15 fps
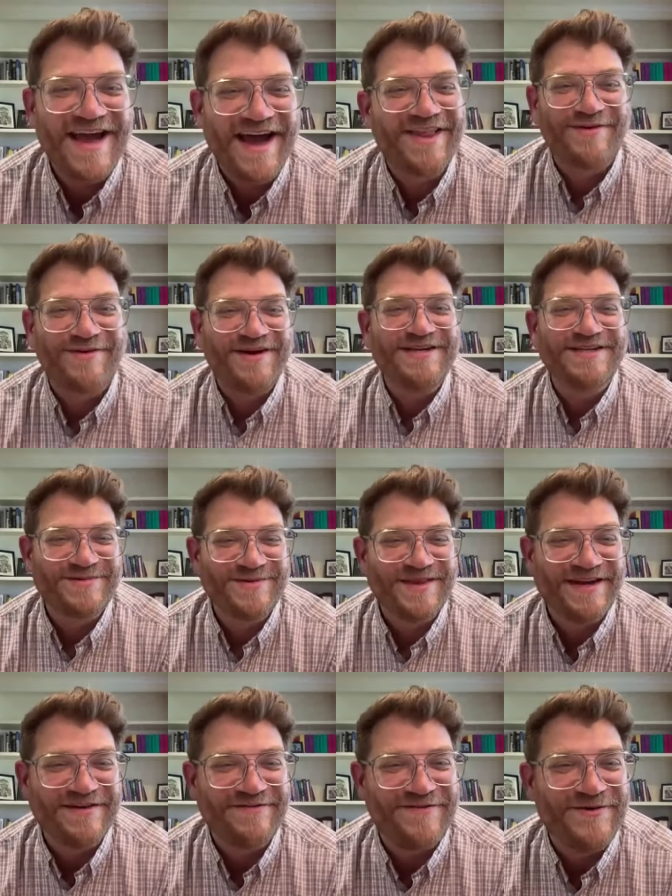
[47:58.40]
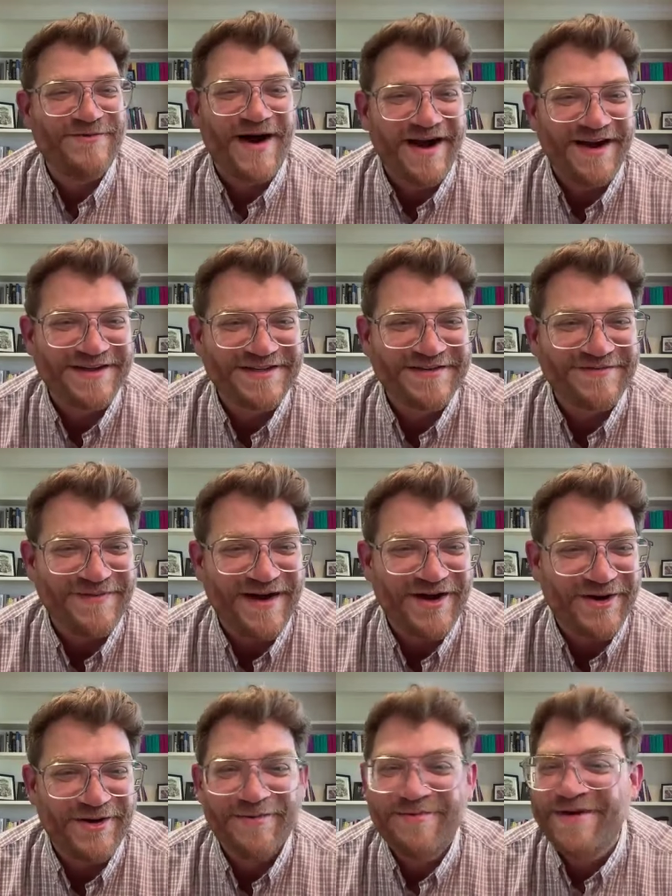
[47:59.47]
gatherings within a few miles of my
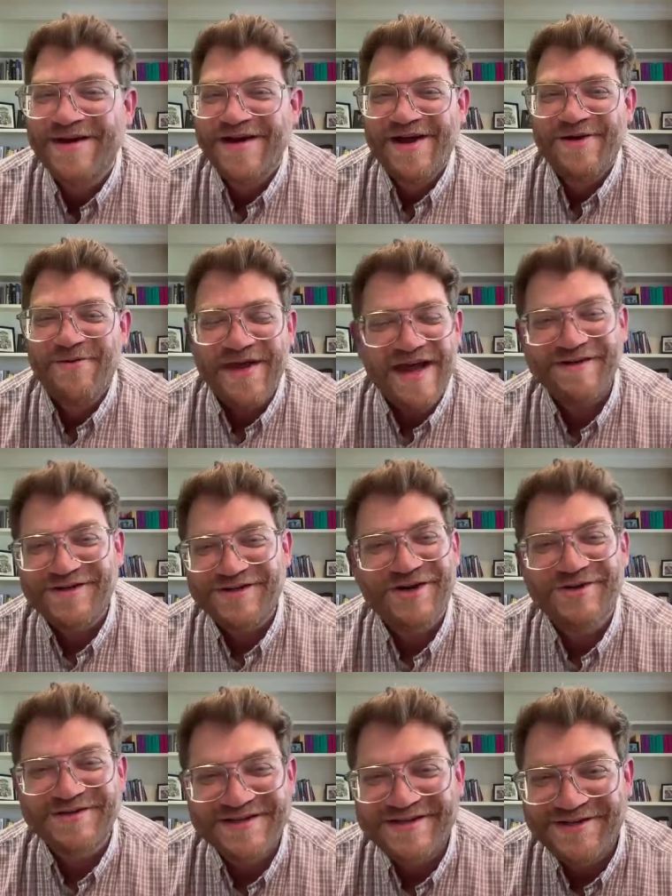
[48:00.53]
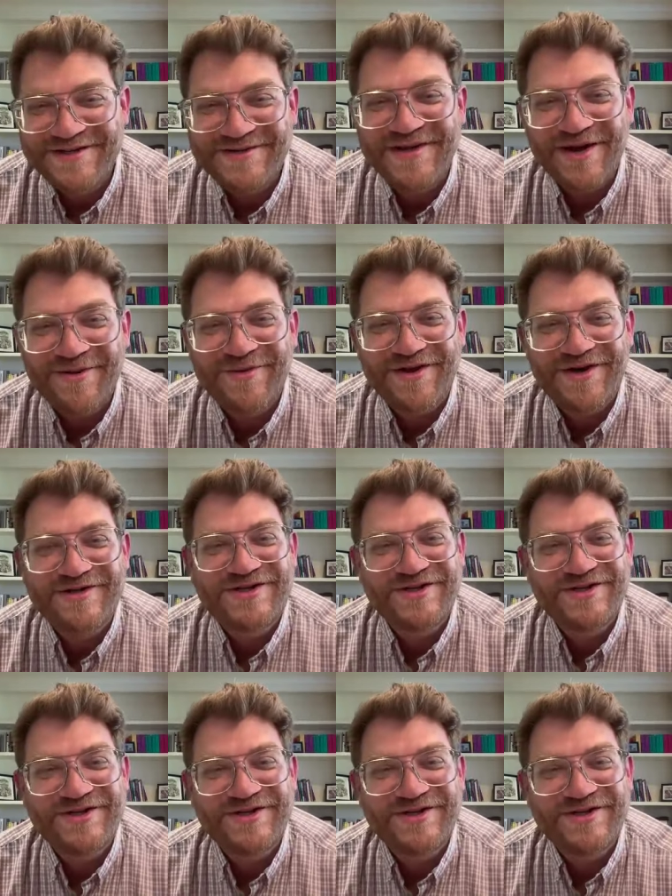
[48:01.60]
home. We haven't chosen to do that with our